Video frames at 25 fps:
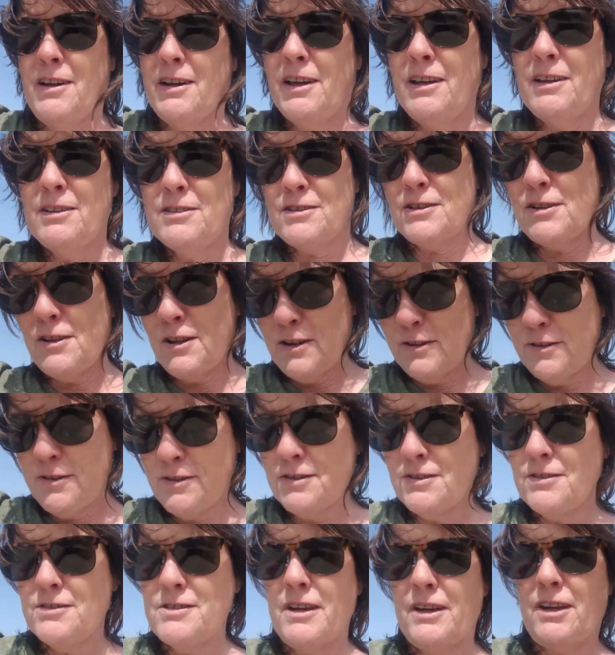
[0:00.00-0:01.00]
get as close
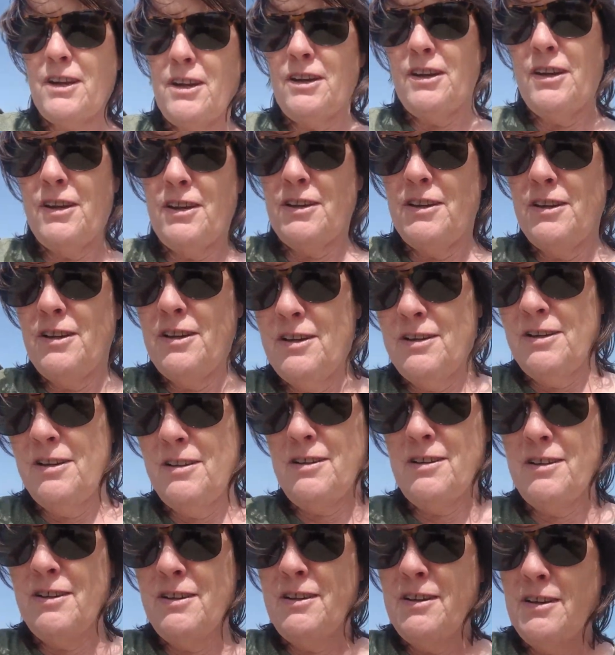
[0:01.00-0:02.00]
as I could
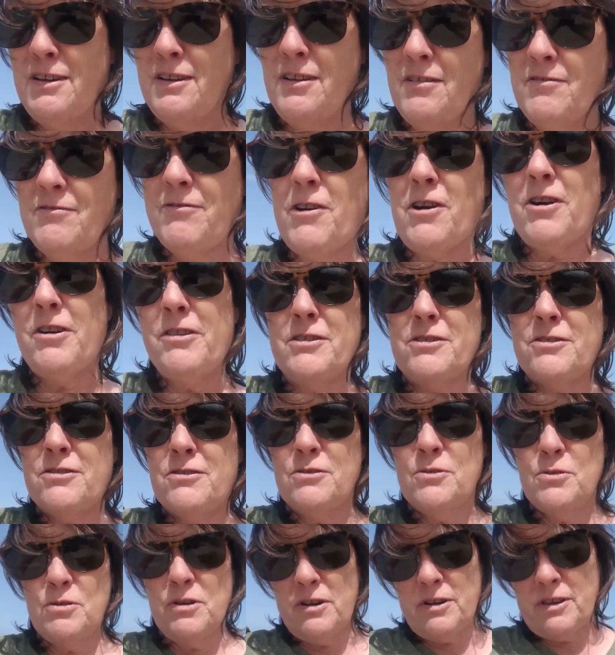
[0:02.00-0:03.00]
farthest
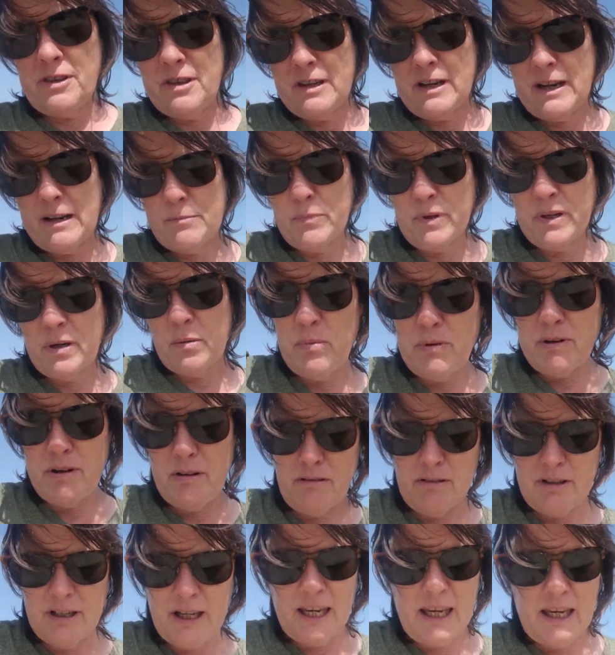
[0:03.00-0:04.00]
north that I'm going to be
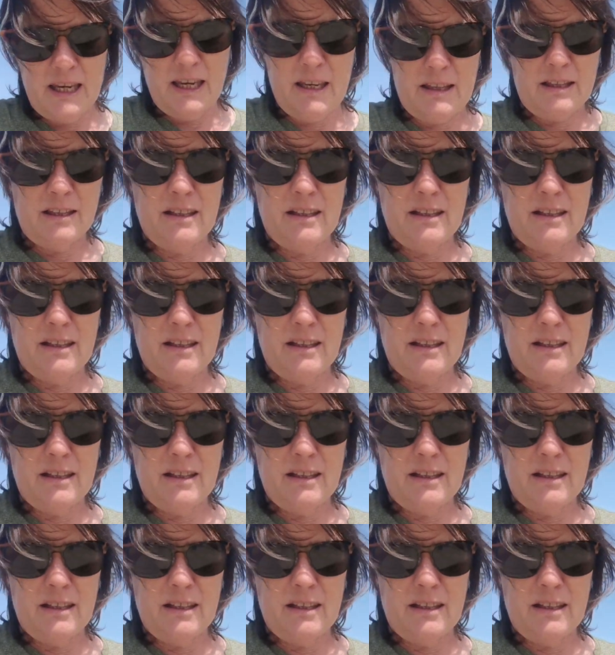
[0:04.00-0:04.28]
able to get.